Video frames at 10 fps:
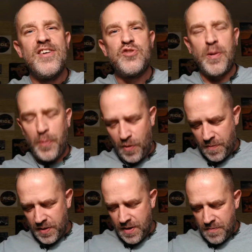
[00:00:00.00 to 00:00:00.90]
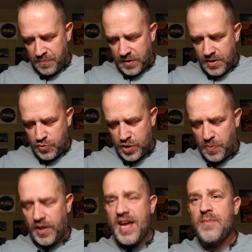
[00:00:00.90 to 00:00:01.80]

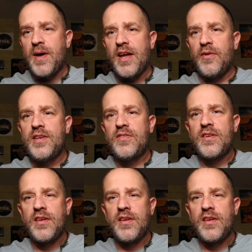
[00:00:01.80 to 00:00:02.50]
AAA batteries.